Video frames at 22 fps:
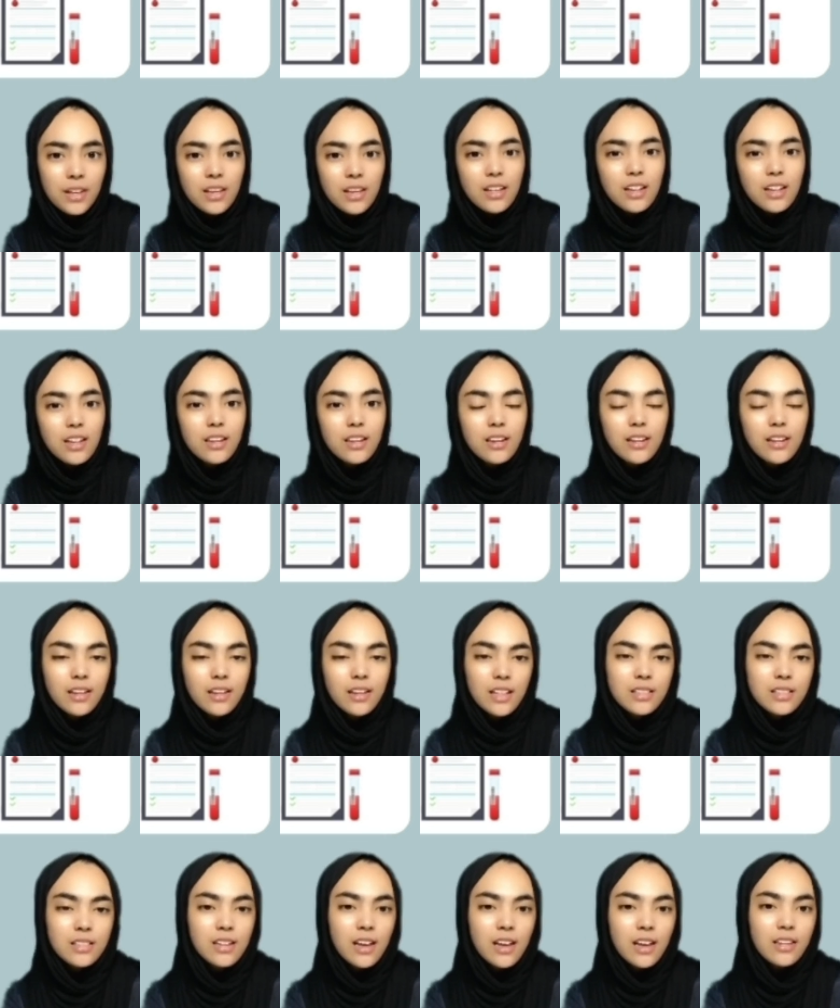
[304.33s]
it indicates
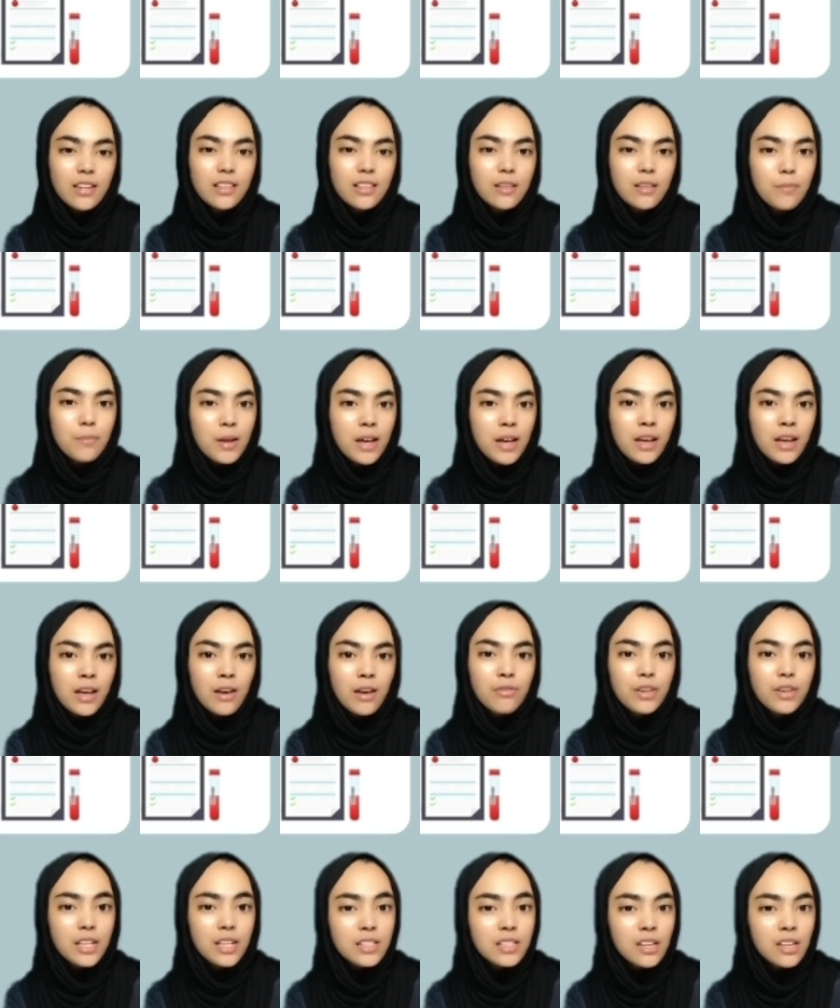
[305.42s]
that the blood have
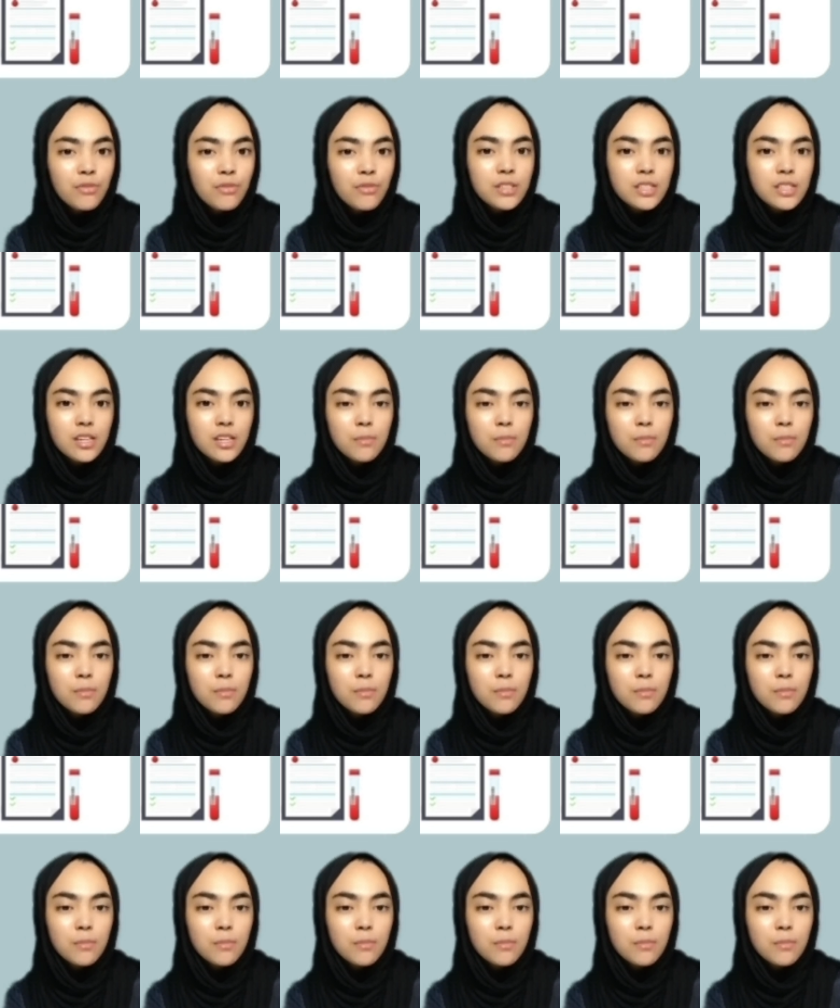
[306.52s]
insufficient